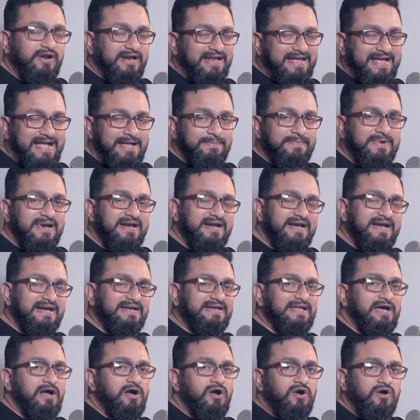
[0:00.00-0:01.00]
or camera
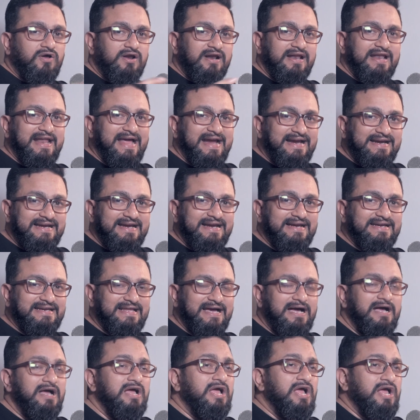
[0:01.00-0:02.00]
data or light
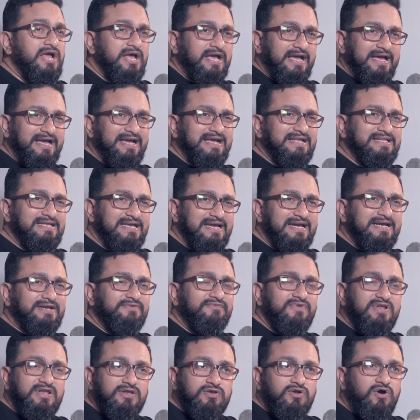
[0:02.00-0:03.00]
data. It
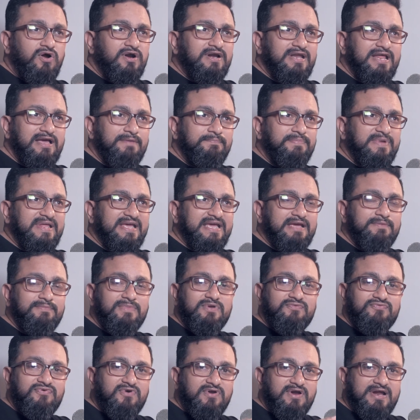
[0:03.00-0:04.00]
will not
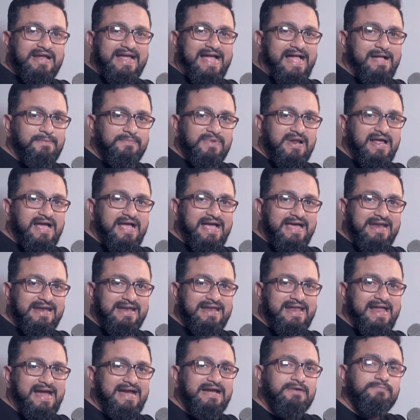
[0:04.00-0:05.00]
applicable for camera
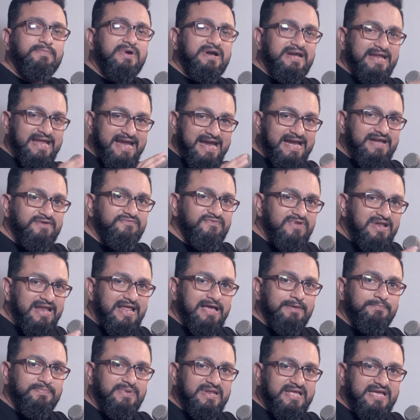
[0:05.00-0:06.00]
and light, but it will
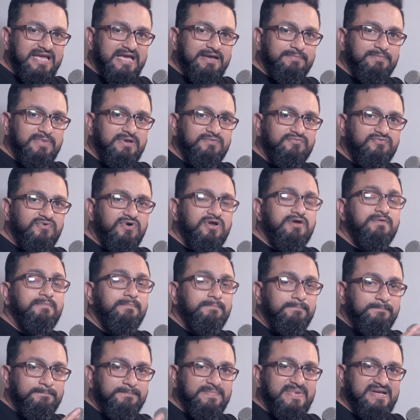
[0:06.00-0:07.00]
applicable for
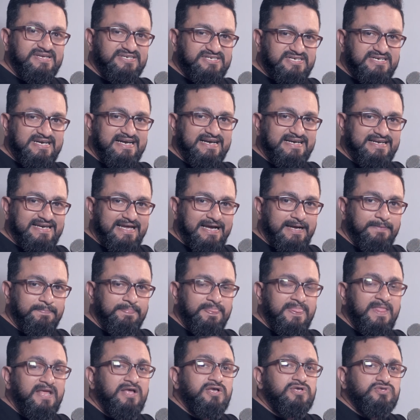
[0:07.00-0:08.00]
mesh data.
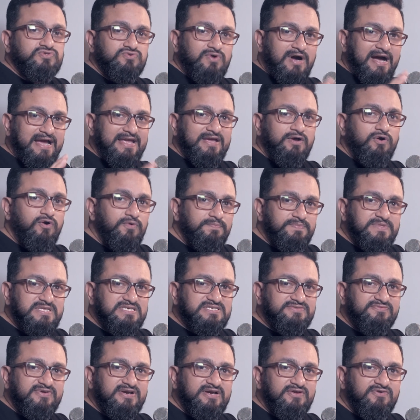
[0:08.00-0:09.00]
So I hope
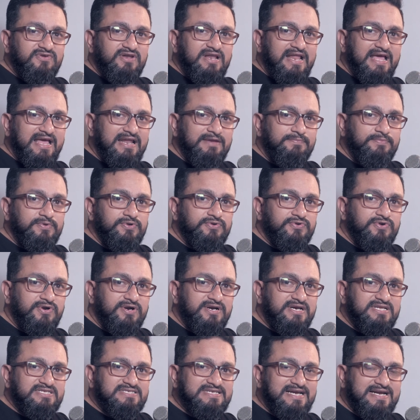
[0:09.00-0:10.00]
this video will help you to
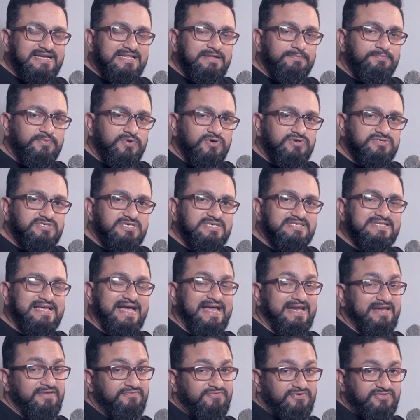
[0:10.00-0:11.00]
understand the process.
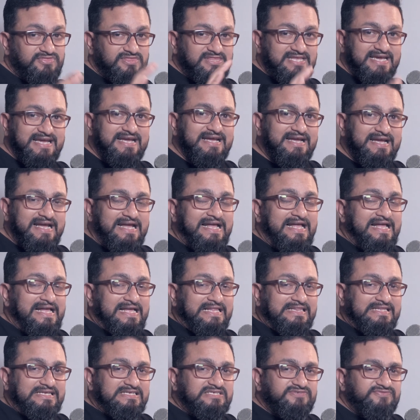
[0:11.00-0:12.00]
And if you think
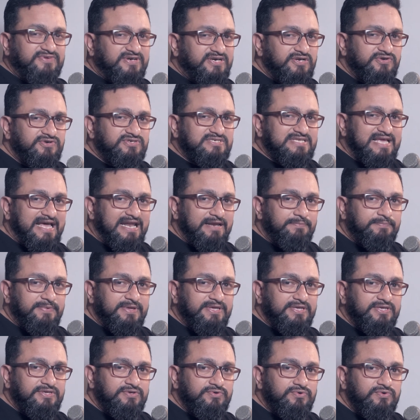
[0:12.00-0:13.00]
this video is
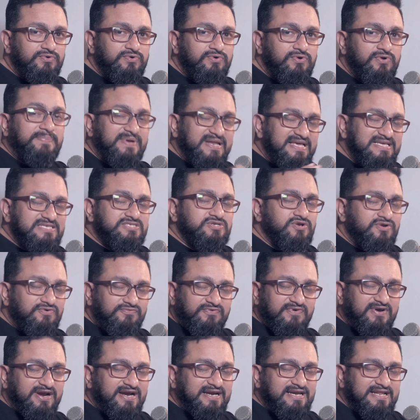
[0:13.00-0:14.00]
helping you, please
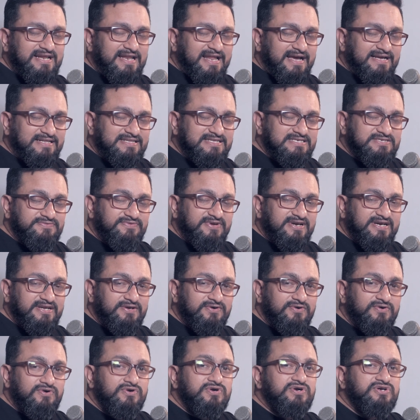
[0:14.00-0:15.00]
don't forget to like this
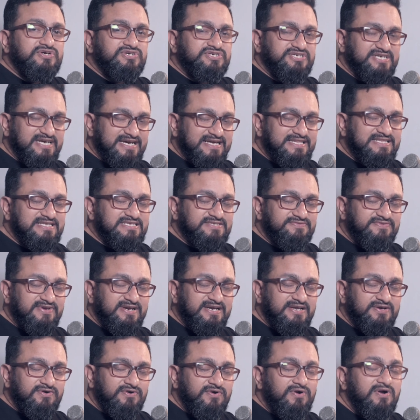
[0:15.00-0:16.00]
video, share this
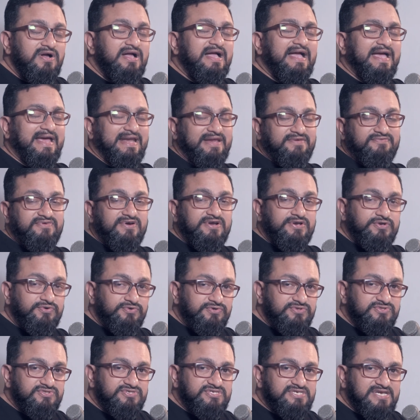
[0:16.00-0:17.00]
video. And if you're
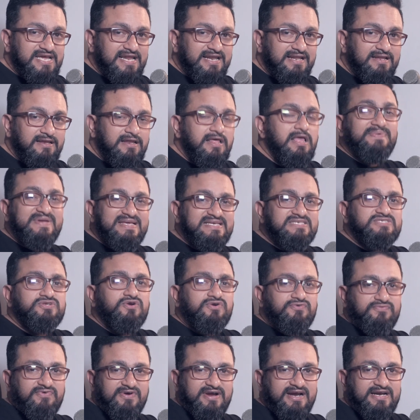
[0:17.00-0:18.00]
new to this channel, please
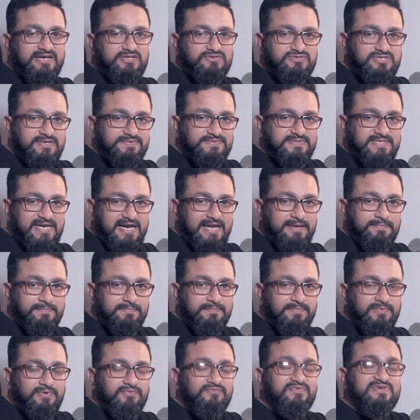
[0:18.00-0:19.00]
don't forget to subscribe.
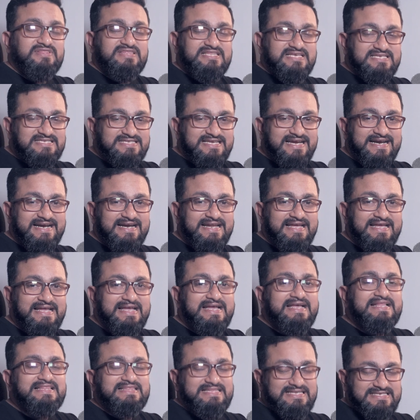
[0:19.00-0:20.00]
With this said,
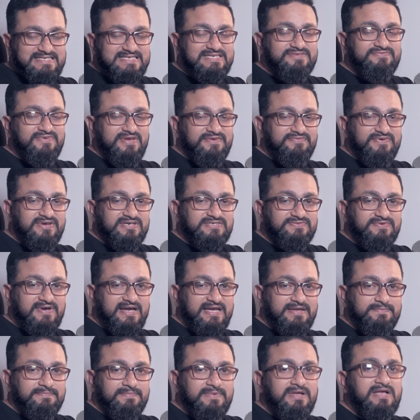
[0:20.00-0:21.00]
this is VFX
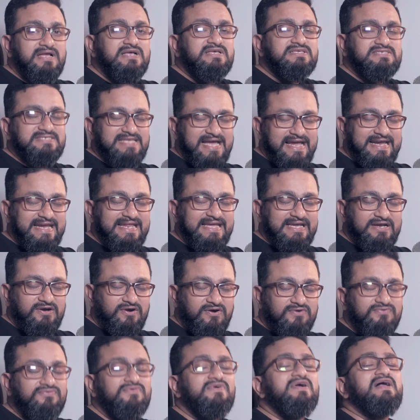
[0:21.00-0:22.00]
Vibe signing
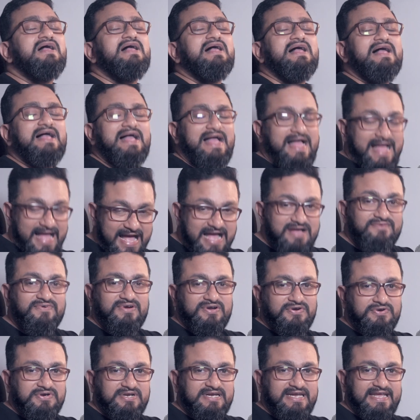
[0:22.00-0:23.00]
off. Have
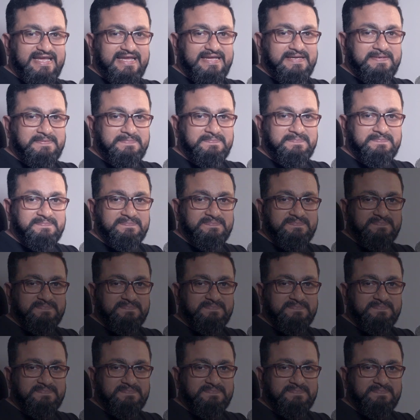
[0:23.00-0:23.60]
a good day.